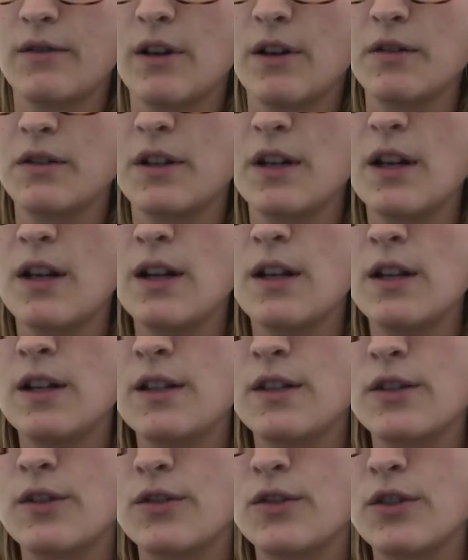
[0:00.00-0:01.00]
around.
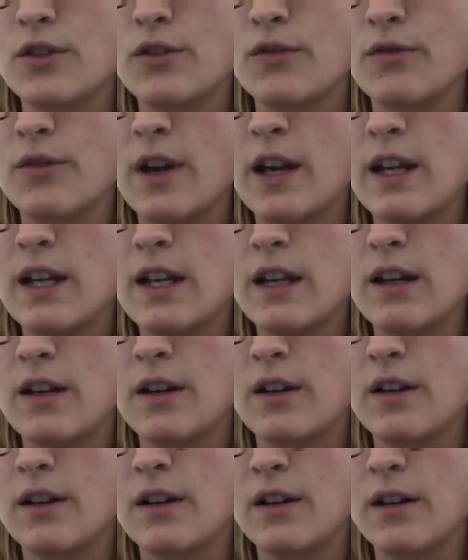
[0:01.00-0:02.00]
So just right
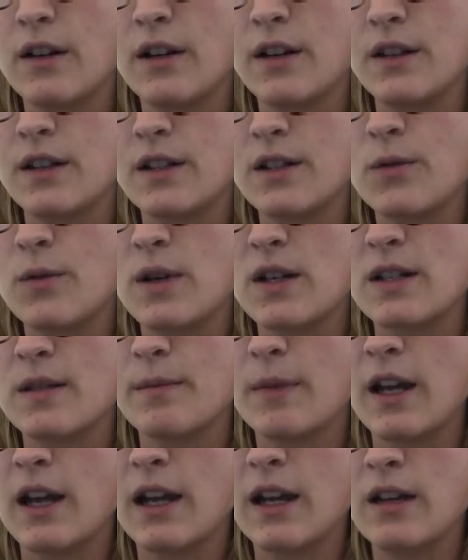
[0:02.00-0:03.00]
here on the square
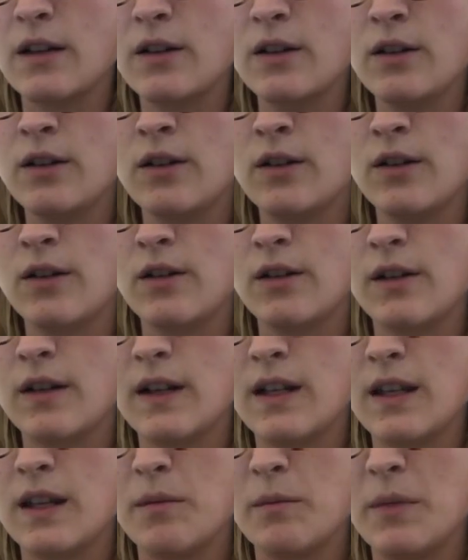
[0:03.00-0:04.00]
spine
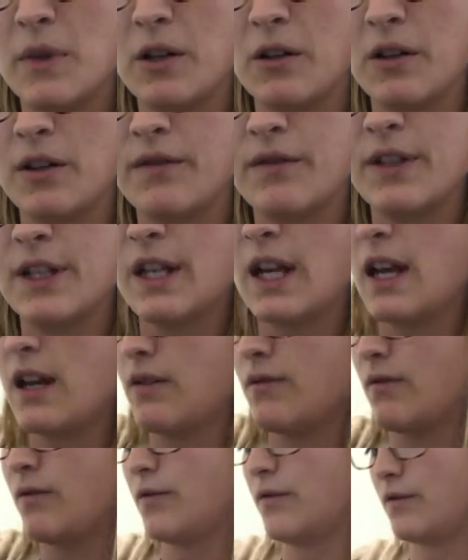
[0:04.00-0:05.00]
in the middle of the
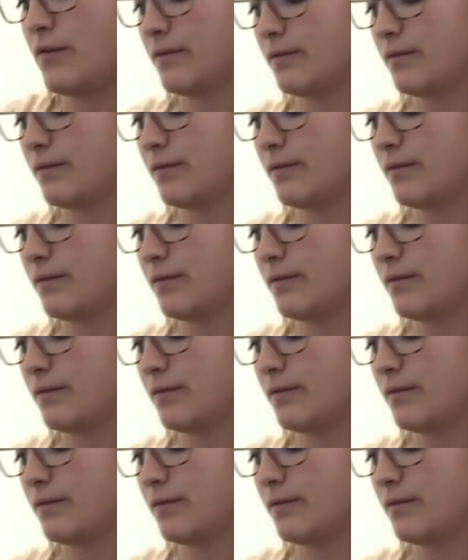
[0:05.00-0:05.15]
knife.